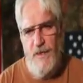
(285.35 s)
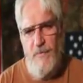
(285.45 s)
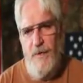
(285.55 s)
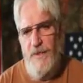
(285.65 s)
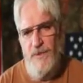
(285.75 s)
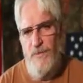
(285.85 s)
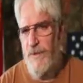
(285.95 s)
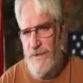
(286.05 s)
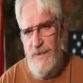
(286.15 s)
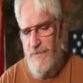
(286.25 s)
the budget
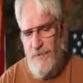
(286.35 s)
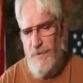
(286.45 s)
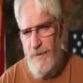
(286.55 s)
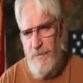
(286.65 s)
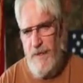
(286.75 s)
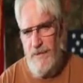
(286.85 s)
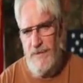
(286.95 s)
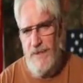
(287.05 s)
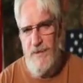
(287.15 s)
wasn't even really balanced